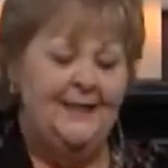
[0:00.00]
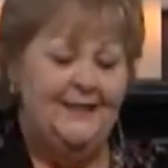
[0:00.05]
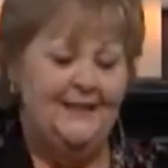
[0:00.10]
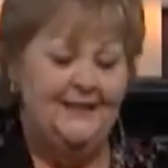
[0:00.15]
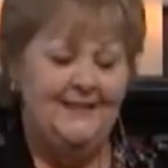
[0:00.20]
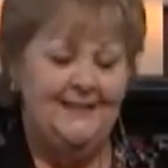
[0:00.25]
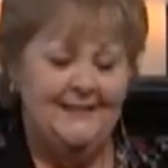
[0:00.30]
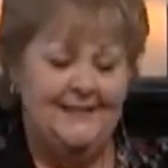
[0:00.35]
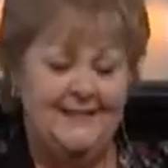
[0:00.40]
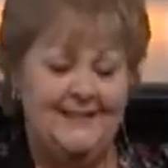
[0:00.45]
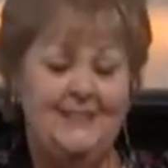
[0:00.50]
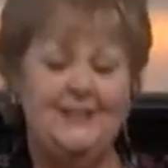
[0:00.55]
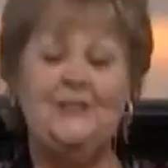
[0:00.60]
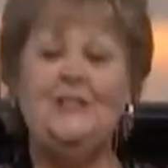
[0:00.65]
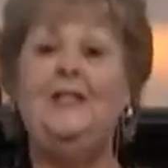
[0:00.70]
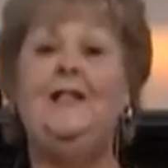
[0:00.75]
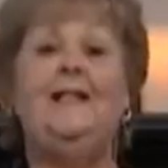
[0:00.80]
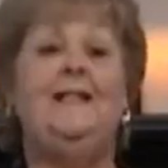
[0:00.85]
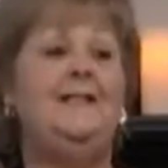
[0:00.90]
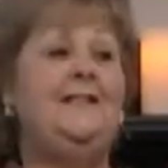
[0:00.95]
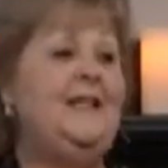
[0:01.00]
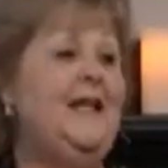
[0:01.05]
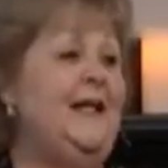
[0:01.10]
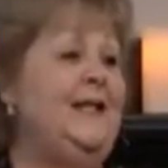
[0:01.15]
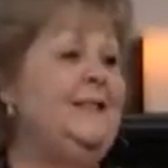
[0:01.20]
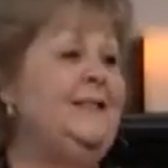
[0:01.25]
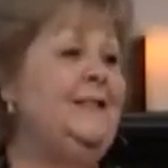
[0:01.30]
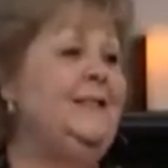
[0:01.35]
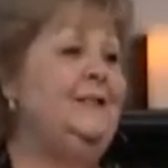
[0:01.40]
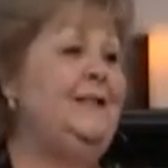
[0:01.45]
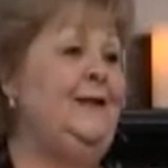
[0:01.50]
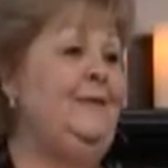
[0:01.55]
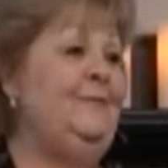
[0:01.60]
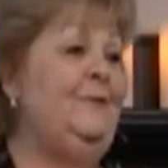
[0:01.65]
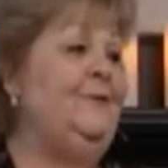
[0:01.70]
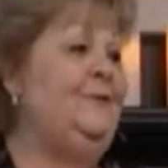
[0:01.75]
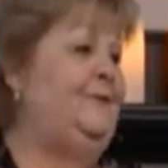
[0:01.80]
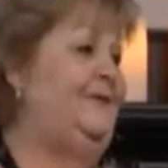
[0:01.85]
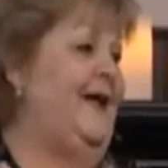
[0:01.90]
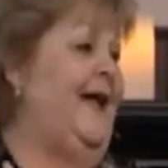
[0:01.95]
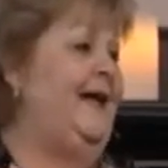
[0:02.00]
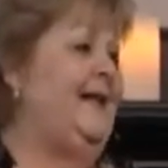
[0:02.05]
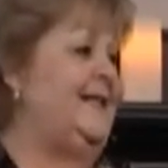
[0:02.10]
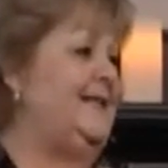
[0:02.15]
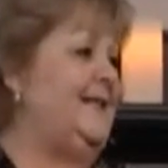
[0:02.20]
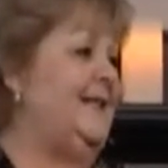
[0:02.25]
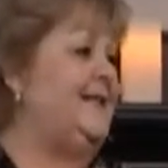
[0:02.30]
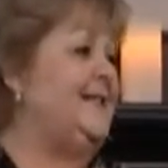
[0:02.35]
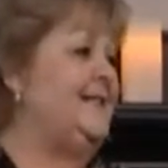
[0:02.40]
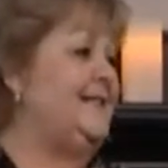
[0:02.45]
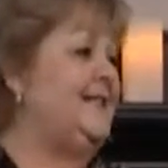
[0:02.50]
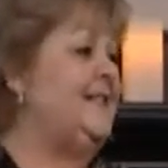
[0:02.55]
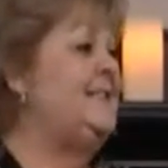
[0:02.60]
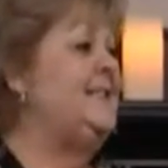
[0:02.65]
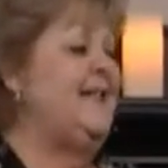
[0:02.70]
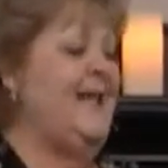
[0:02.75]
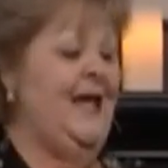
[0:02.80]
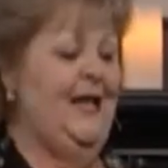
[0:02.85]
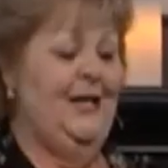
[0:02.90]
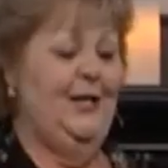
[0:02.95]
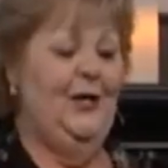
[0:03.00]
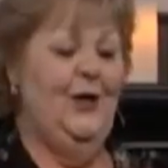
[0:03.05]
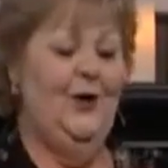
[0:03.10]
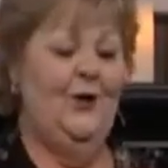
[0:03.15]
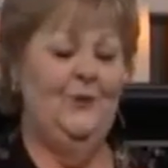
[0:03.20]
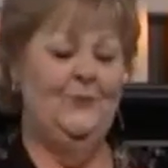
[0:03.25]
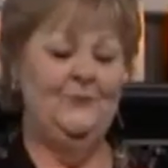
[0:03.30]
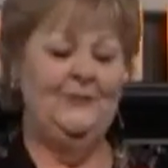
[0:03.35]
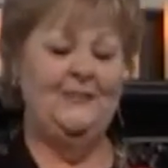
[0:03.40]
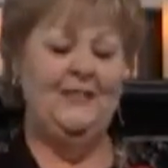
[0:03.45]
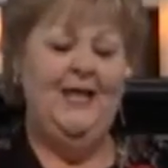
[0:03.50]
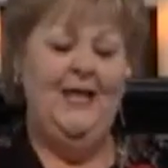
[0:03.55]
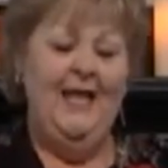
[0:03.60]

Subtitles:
the decision and take the leap of faith, as the saying goes.